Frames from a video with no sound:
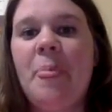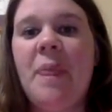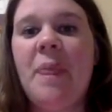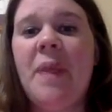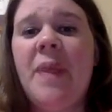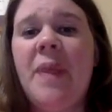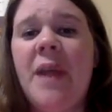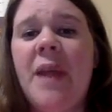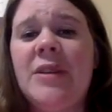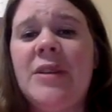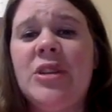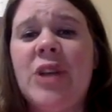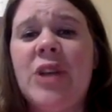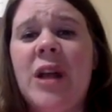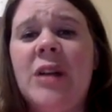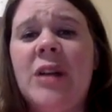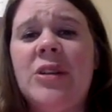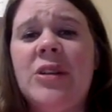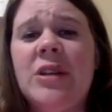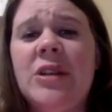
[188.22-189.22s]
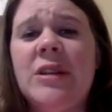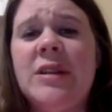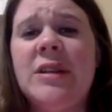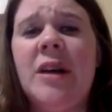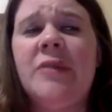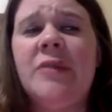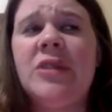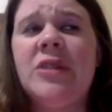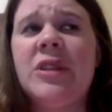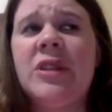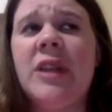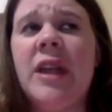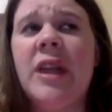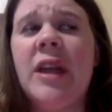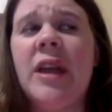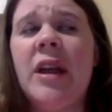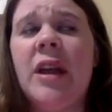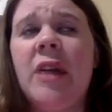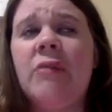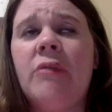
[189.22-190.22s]
that's a challenge in itself. Just
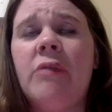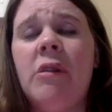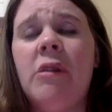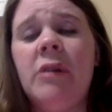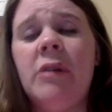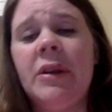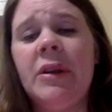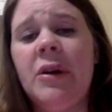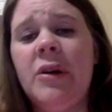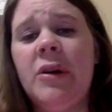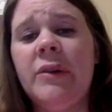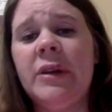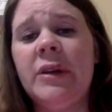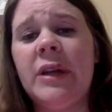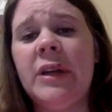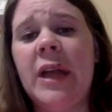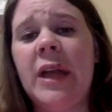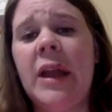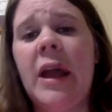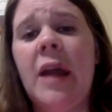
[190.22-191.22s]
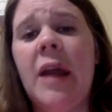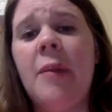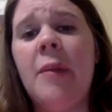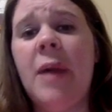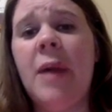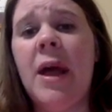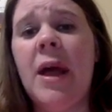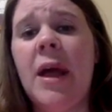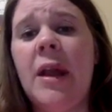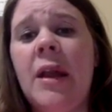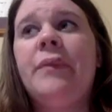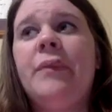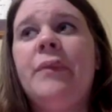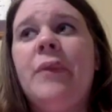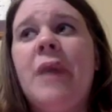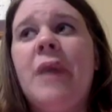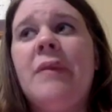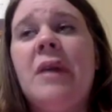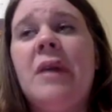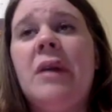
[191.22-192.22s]
like rolling over to get out of bed.
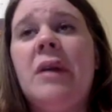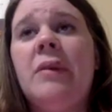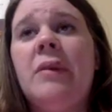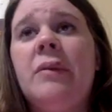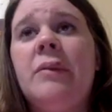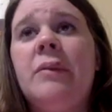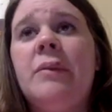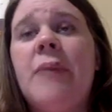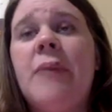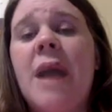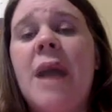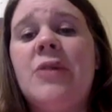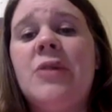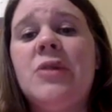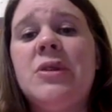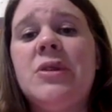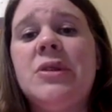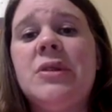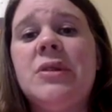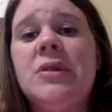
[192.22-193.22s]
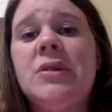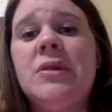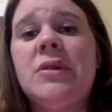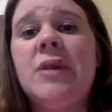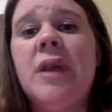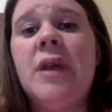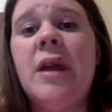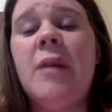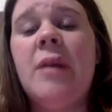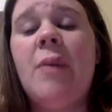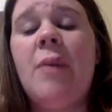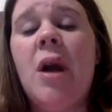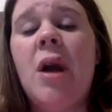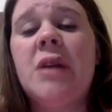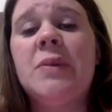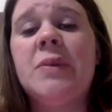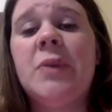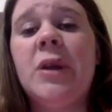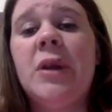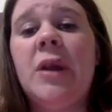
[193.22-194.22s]
We have our mattress and
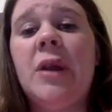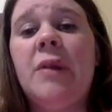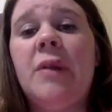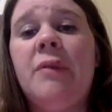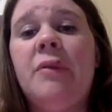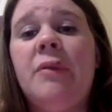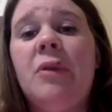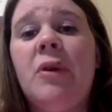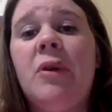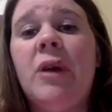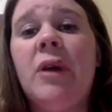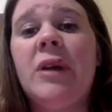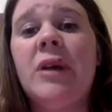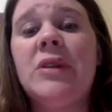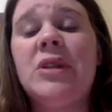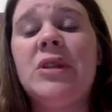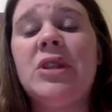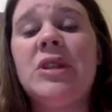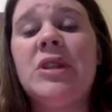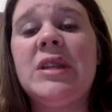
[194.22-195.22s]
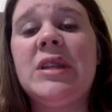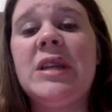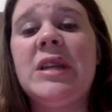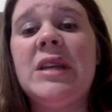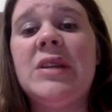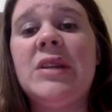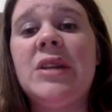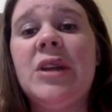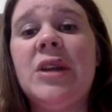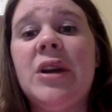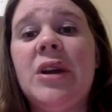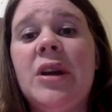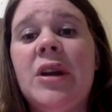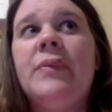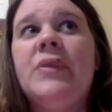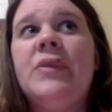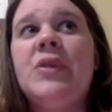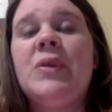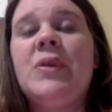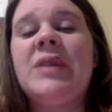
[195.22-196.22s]
box spring on the floor because it's just easier.
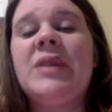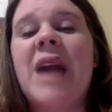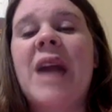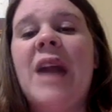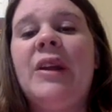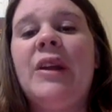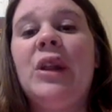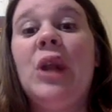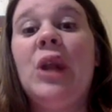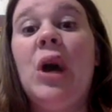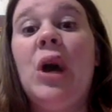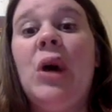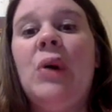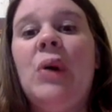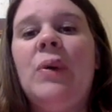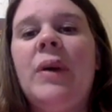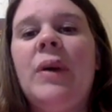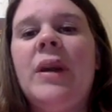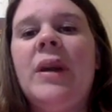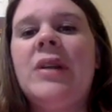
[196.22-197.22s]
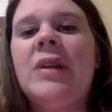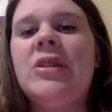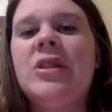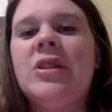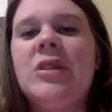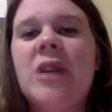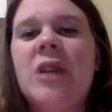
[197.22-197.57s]
So it's kind of low and it's